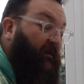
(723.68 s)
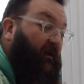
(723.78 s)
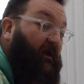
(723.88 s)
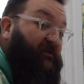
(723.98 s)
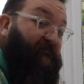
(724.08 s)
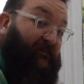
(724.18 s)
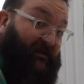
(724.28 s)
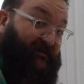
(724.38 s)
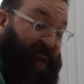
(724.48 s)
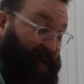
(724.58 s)
I
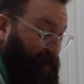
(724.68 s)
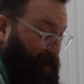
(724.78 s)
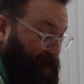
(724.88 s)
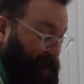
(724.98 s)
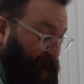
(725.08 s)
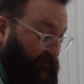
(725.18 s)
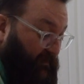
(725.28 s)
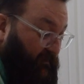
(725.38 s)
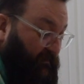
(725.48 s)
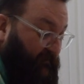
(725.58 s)
admit
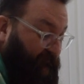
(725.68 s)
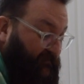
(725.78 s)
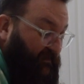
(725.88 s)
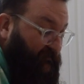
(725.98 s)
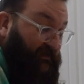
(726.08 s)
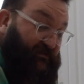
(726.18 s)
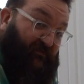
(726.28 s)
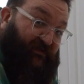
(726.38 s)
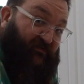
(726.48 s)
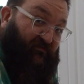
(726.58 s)
I've done a bit
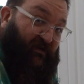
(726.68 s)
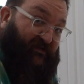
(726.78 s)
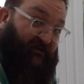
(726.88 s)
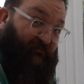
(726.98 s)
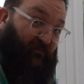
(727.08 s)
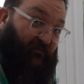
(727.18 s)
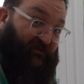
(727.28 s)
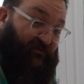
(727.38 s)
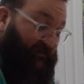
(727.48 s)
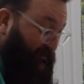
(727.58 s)
on this already, but we'll be
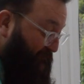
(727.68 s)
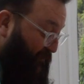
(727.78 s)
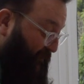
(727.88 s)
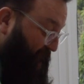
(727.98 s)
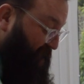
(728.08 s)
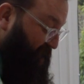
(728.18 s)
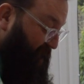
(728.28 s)
doing a bit more.